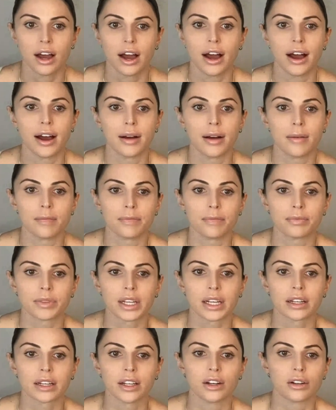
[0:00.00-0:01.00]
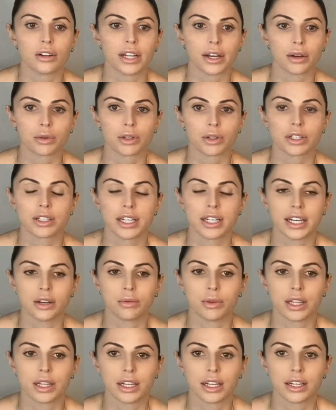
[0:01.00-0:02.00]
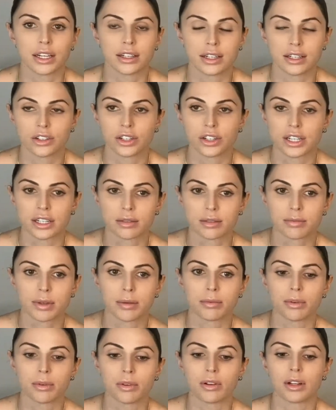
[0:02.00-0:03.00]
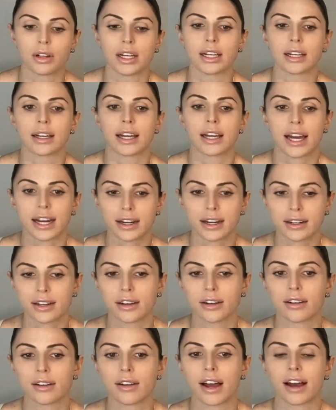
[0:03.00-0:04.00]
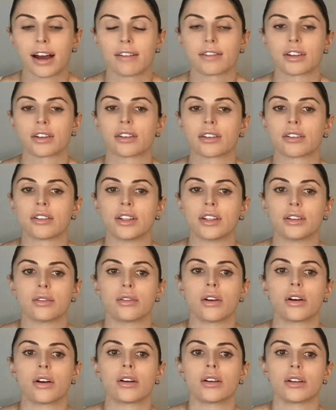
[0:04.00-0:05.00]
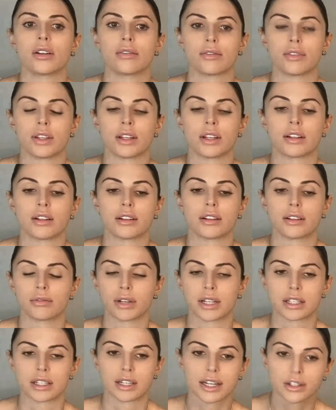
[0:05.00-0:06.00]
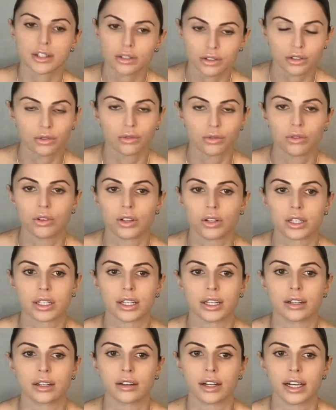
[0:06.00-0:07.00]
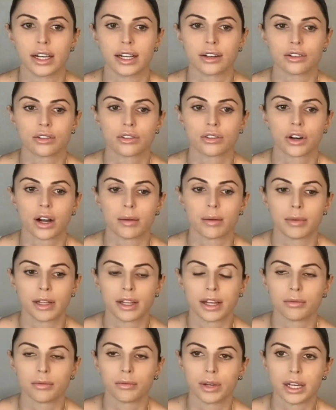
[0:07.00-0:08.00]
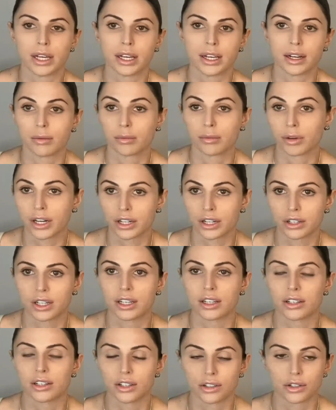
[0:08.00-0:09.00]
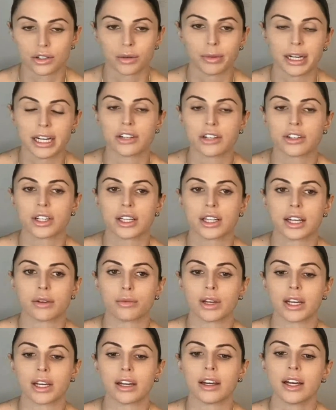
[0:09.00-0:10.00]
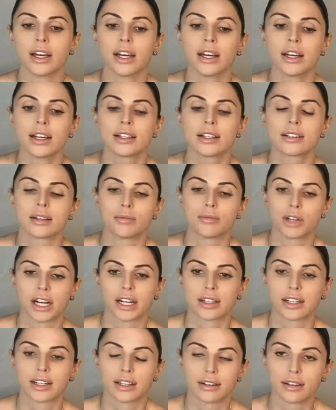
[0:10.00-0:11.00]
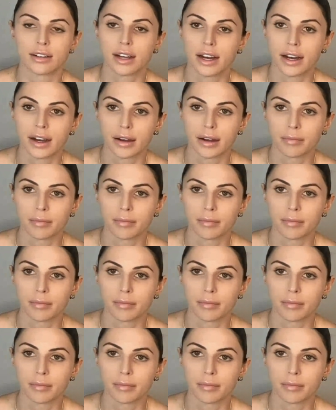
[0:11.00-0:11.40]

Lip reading: You know, like we're seeing with the Indigenous people in Canada after, you know, all of the residential schools and trauma that we, and oppression and discrimination that we subjected